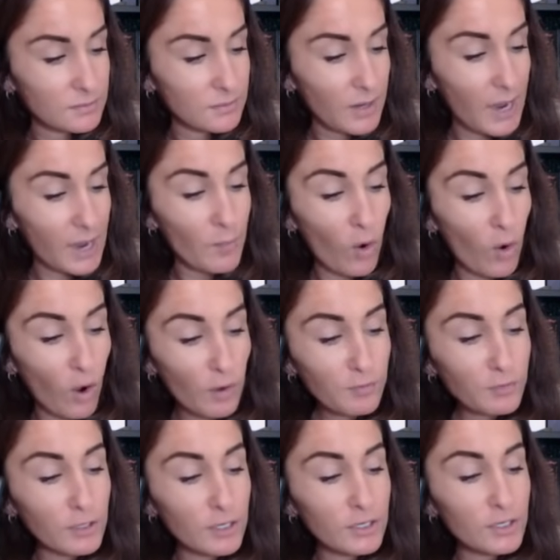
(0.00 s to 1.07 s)
I'm
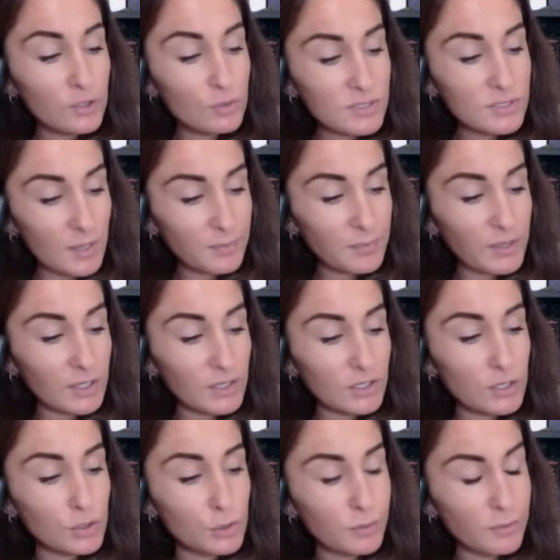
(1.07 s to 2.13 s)
offering you something so
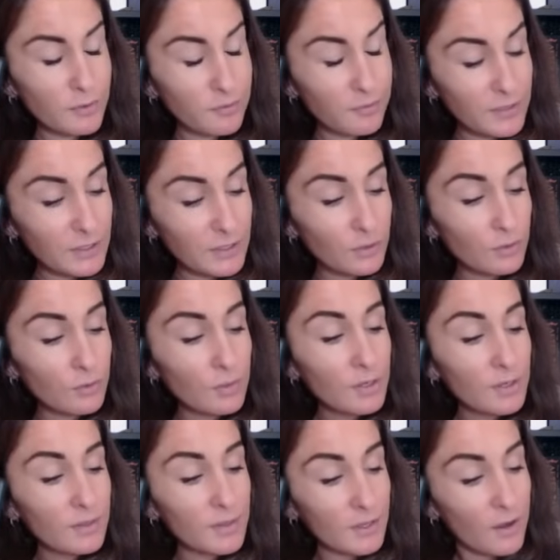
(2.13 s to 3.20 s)
you reveal
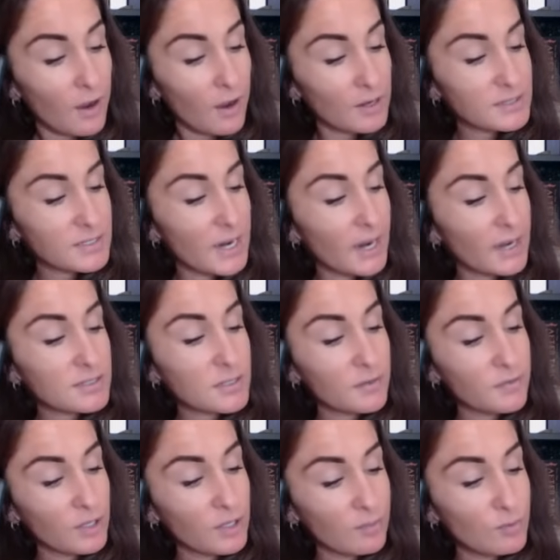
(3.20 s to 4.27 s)
the context of
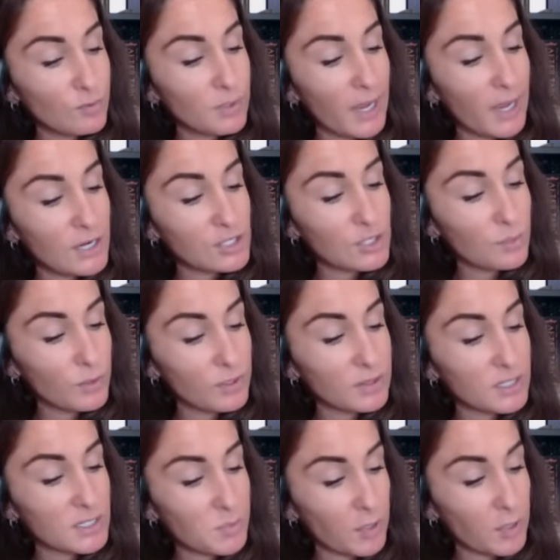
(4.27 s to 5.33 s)
the communication with
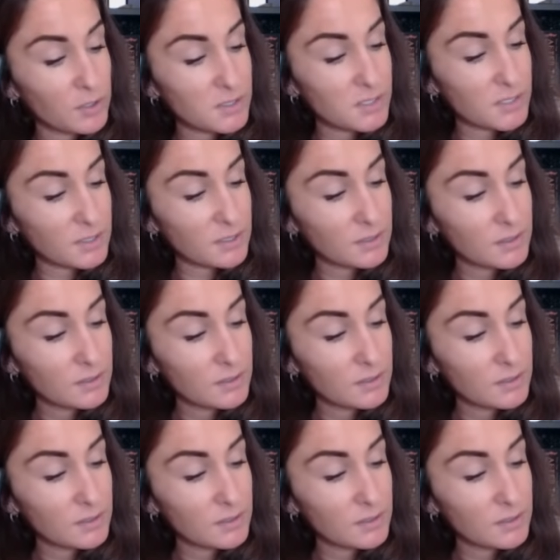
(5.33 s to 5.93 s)
this person.